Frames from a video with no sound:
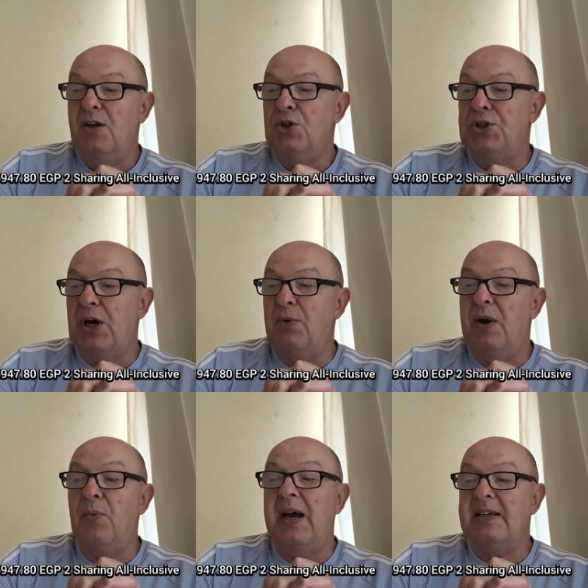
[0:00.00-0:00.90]
So
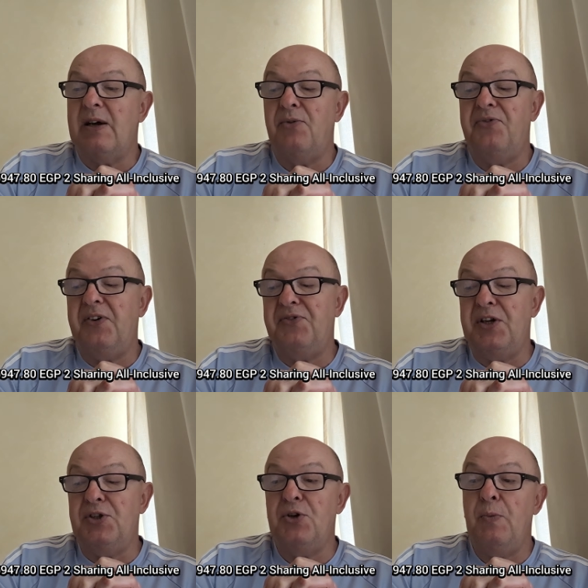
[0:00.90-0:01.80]
it works out
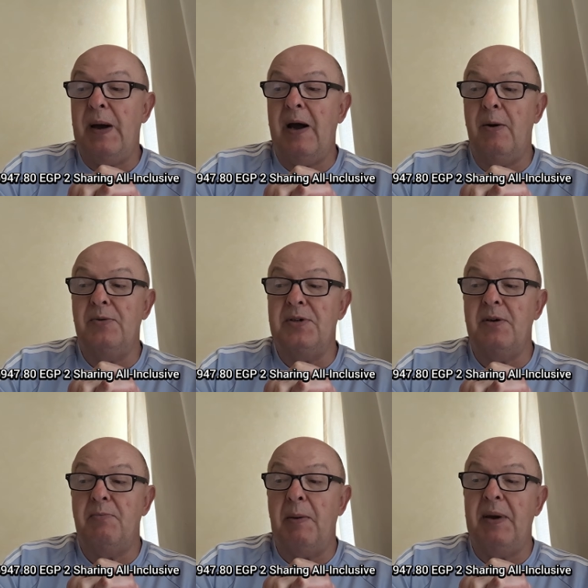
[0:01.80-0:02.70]

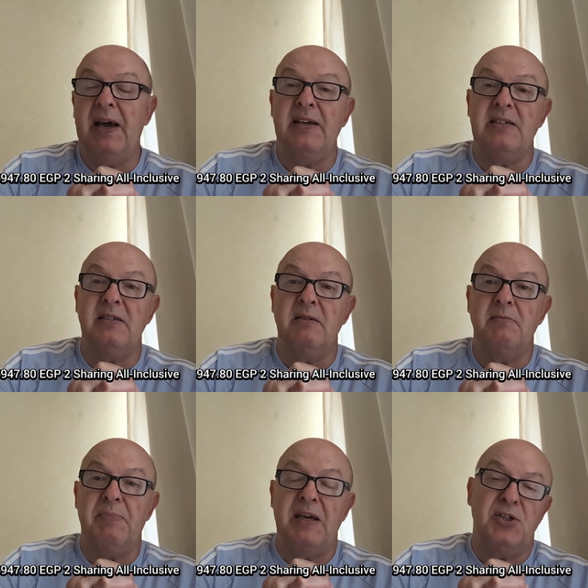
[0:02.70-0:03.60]
£52 per person
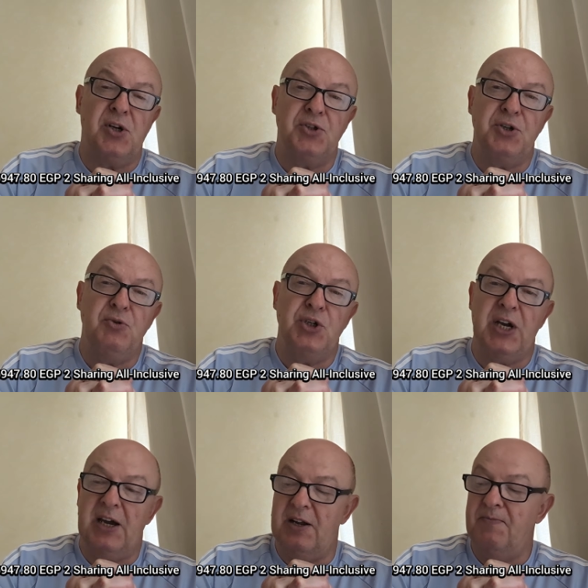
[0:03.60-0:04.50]
based on 2
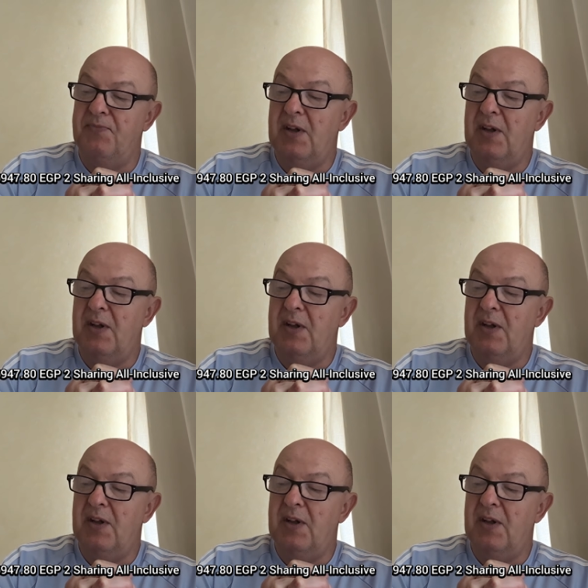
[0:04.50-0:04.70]
sharing,